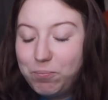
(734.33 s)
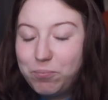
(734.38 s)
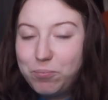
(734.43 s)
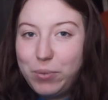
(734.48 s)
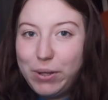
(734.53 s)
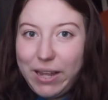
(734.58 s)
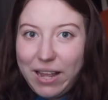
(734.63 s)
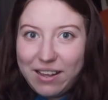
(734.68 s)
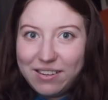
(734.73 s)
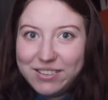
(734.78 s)

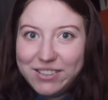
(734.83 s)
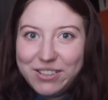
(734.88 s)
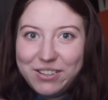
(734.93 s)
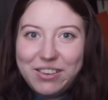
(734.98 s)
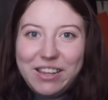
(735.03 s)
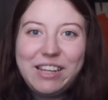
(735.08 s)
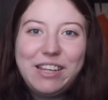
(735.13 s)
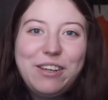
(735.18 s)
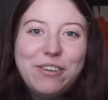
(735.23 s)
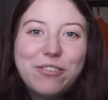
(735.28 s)
But yeah, so
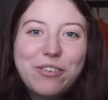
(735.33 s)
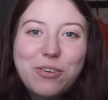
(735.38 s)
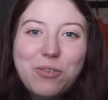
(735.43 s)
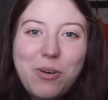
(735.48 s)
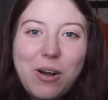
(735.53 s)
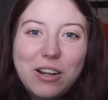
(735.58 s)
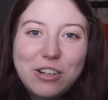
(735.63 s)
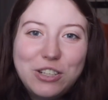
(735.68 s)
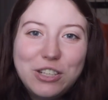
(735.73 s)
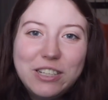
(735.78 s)
thank you for
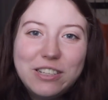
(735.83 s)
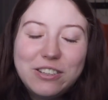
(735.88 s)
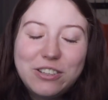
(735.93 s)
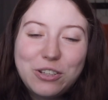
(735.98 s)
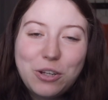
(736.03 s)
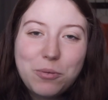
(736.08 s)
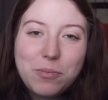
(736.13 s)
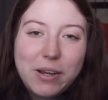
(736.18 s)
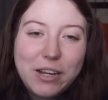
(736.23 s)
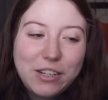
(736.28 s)
watching
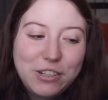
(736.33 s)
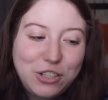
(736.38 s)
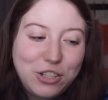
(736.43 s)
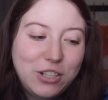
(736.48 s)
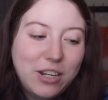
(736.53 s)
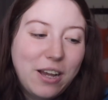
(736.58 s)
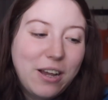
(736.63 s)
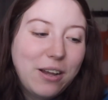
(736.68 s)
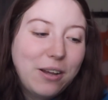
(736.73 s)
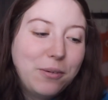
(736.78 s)
so much.
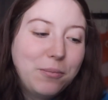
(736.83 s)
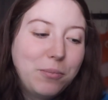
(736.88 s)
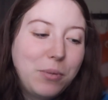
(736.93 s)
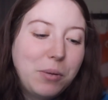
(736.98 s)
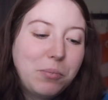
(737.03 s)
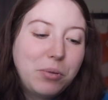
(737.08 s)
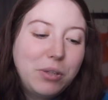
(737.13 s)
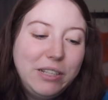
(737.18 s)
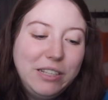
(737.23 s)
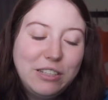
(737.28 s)

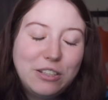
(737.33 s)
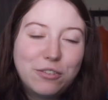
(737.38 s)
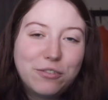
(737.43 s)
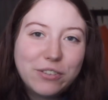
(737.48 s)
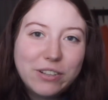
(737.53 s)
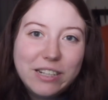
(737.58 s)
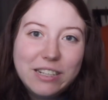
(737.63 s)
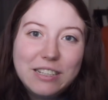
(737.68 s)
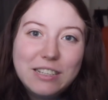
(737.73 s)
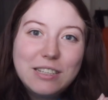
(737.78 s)
Please don't
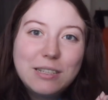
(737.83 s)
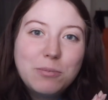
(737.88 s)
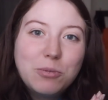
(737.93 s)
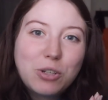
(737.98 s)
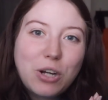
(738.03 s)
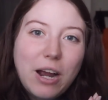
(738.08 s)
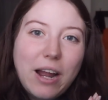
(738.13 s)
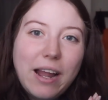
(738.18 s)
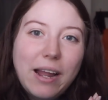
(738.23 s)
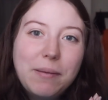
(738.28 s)
forget to
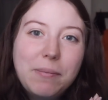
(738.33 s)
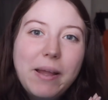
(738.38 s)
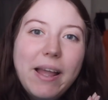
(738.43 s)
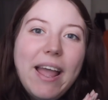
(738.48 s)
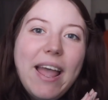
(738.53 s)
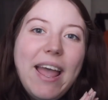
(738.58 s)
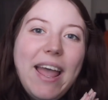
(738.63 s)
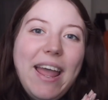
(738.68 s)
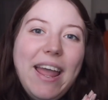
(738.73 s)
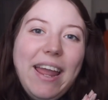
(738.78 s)
subscribe,
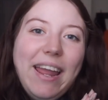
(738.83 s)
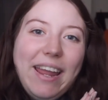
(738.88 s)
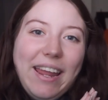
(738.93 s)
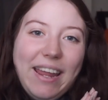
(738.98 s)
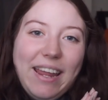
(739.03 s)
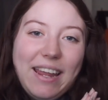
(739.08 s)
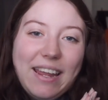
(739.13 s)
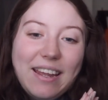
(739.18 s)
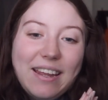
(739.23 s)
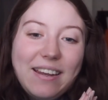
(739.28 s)

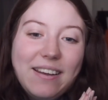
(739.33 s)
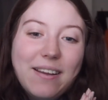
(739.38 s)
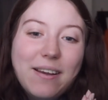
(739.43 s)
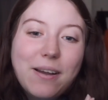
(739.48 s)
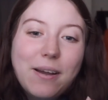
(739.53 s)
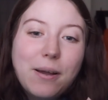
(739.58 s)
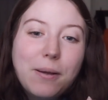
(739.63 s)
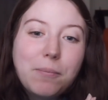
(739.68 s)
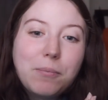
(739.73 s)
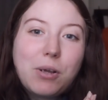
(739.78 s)
and
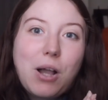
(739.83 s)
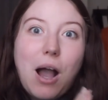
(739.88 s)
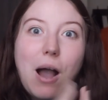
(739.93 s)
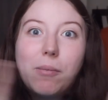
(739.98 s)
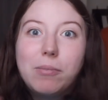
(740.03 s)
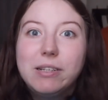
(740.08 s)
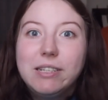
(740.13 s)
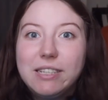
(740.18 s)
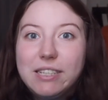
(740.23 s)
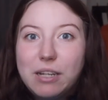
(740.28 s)

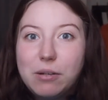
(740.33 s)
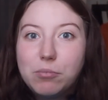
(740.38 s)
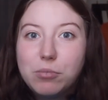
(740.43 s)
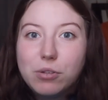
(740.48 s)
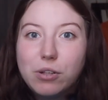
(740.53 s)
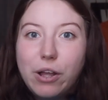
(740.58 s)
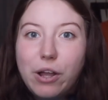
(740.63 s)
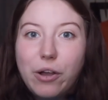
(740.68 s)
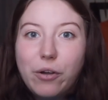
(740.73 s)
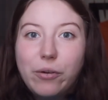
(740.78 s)
comment down
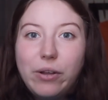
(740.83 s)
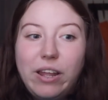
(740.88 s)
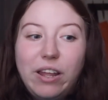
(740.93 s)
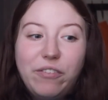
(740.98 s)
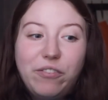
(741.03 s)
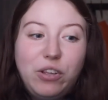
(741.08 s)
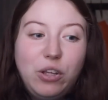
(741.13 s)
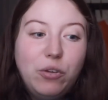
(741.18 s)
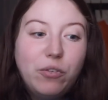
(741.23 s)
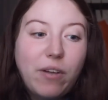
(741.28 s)
below
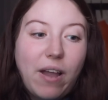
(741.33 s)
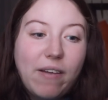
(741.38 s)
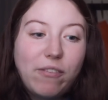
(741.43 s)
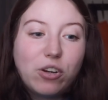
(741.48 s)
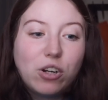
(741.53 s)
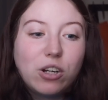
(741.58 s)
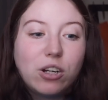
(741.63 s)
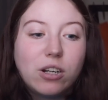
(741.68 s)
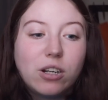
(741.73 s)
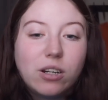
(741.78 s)
if you've
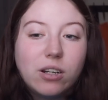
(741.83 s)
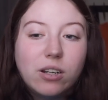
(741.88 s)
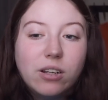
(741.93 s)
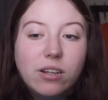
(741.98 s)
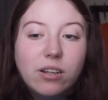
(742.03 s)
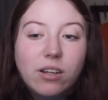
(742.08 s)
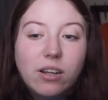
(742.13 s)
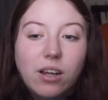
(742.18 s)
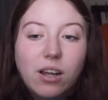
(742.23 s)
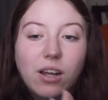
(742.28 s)
ever
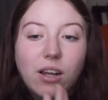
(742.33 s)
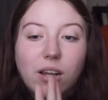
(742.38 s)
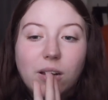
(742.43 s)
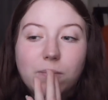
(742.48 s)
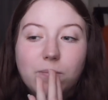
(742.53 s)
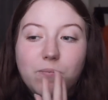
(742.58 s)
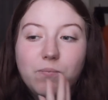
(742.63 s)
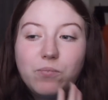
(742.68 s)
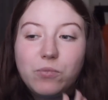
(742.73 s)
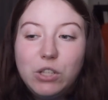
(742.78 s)

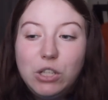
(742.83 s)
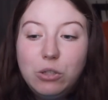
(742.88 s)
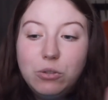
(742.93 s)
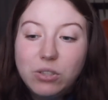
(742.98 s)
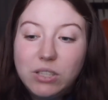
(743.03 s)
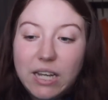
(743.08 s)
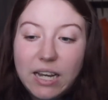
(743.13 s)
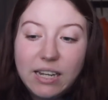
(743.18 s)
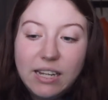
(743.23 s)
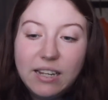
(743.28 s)

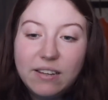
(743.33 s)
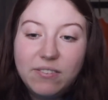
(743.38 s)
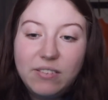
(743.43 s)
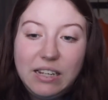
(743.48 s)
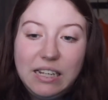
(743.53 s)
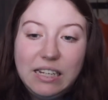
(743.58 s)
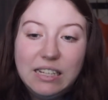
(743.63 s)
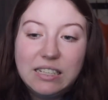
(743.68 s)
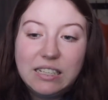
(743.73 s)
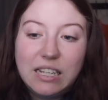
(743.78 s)
used any of
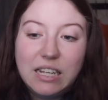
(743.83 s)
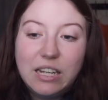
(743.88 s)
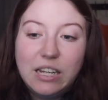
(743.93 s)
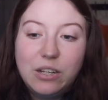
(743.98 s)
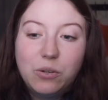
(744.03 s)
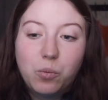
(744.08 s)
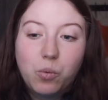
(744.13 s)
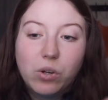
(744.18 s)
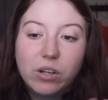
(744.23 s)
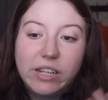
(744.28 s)
these
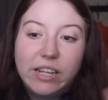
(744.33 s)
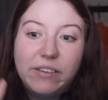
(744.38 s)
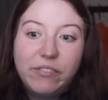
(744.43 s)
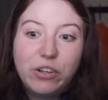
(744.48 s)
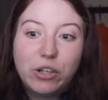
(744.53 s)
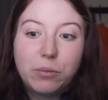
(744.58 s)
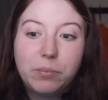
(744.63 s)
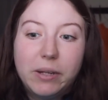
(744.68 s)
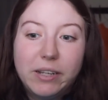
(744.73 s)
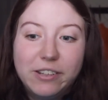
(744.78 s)
and want to give
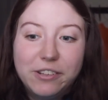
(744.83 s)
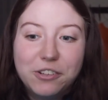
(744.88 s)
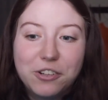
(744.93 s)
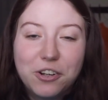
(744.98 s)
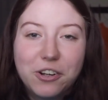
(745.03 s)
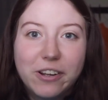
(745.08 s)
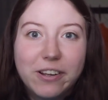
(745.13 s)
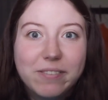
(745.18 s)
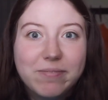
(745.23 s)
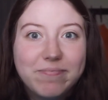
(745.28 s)
your opinion
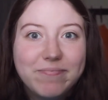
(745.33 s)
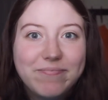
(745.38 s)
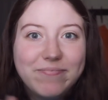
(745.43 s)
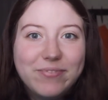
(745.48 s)
on it.